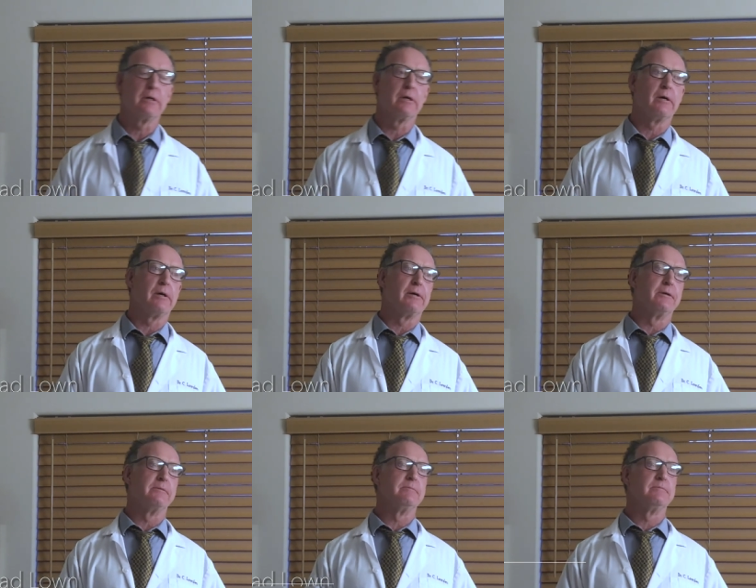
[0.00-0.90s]

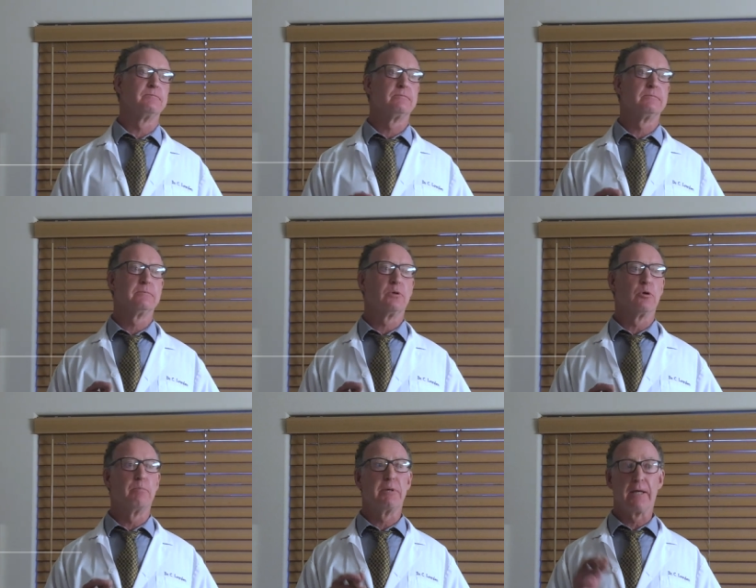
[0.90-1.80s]
um,
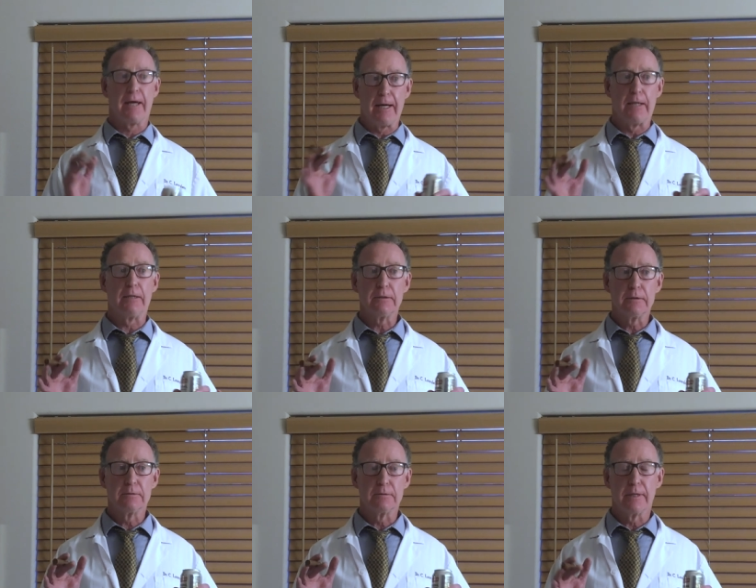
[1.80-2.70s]
or Big
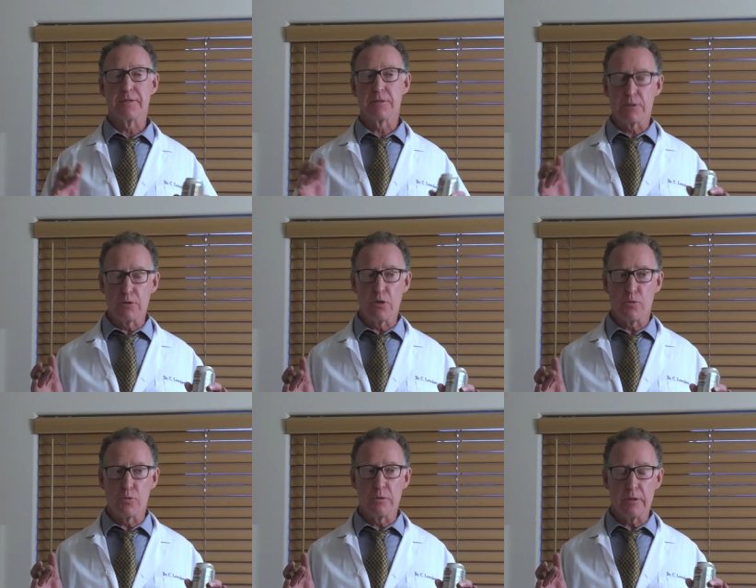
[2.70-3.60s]
L as it's
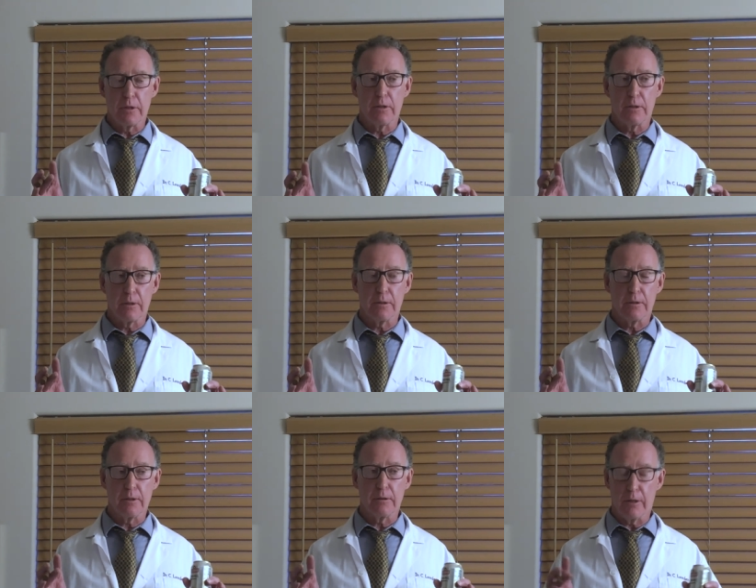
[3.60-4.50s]
known uh,